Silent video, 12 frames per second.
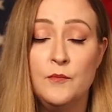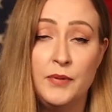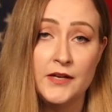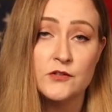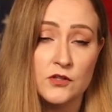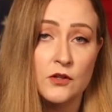
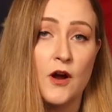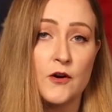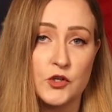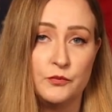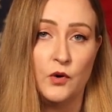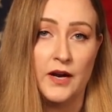But to the
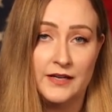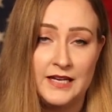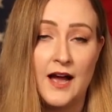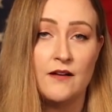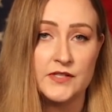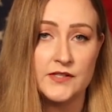larger point,
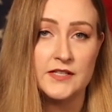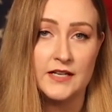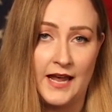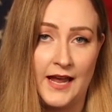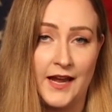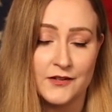he obviously
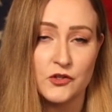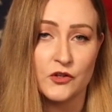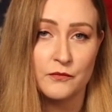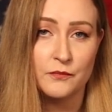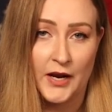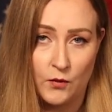didn't
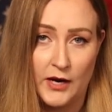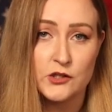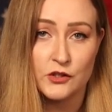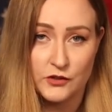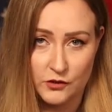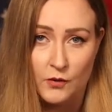answer my
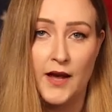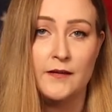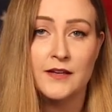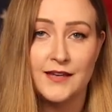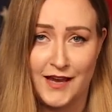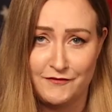question, so
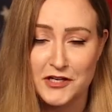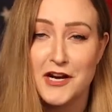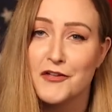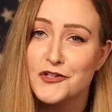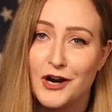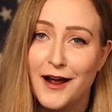I gave it
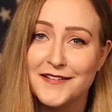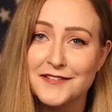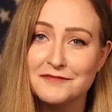another shot.